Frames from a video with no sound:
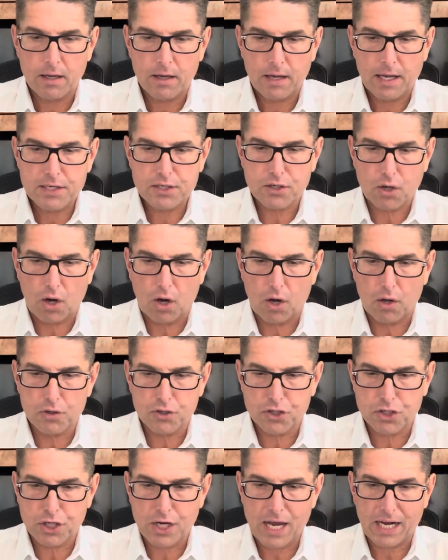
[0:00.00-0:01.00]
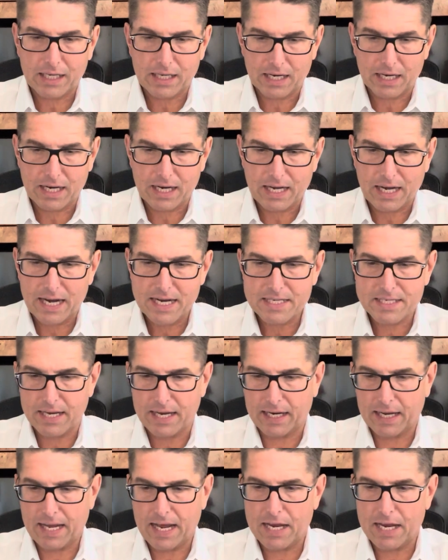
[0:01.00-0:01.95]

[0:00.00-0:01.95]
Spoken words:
It's called check kiting,